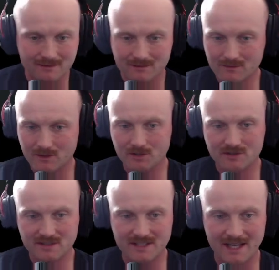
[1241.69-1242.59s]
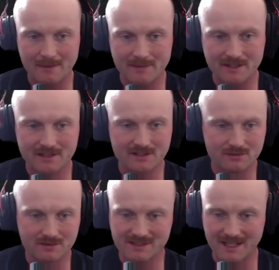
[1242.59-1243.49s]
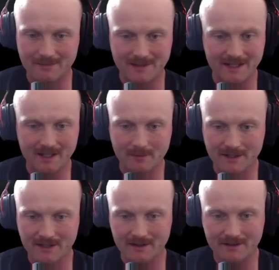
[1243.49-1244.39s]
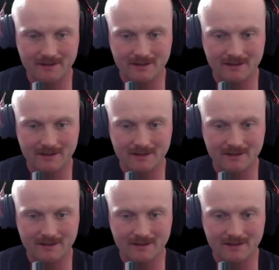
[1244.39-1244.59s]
reduces damage. Same thing up here.